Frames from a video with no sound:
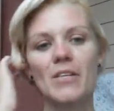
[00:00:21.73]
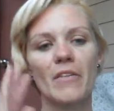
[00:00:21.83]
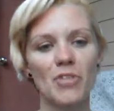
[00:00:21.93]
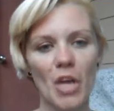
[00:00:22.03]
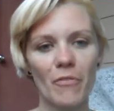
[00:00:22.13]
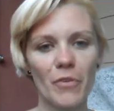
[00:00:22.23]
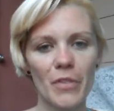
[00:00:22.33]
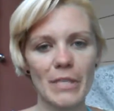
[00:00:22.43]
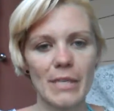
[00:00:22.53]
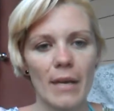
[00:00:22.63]
So I've shuffled
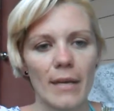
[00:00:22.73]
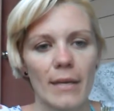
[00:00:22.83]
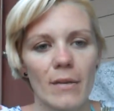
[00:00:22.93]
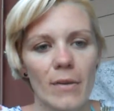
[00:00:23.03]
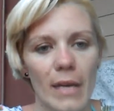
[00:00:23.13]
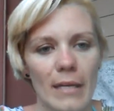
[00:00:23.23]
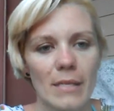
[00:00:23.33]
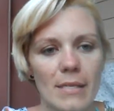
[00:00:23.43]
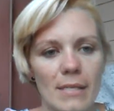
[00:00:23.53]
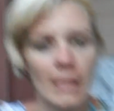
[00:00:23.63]
the deck, and you can't see